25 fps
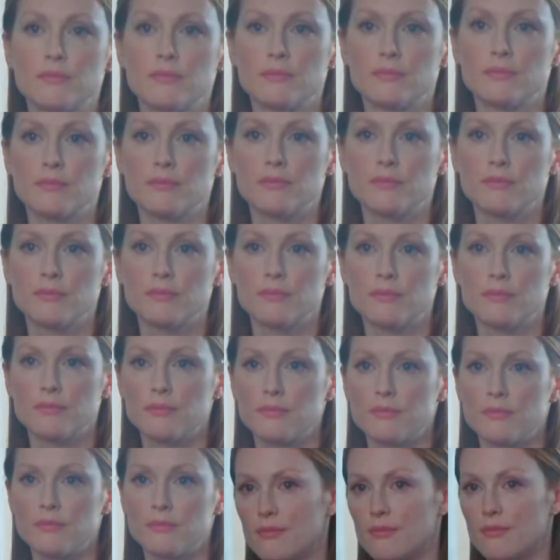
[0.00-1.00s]
the meeting.
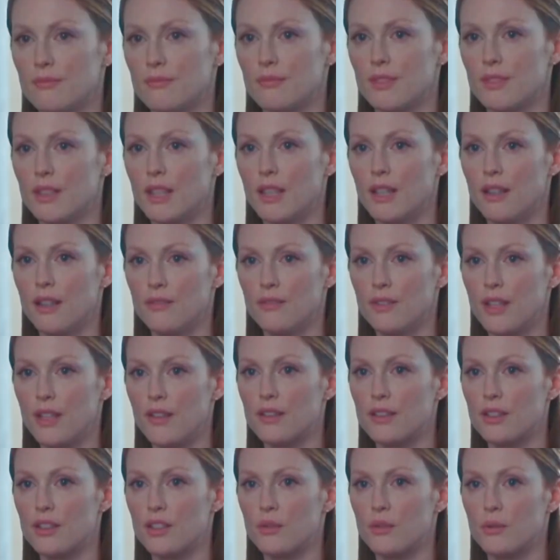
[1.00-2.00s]
But
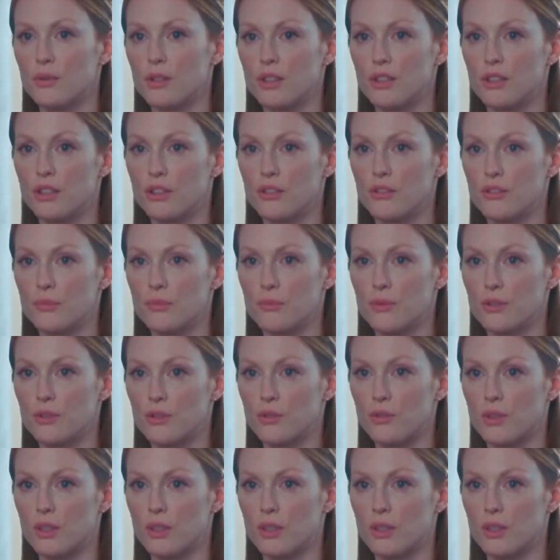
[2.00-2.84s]
Clarice says, "I do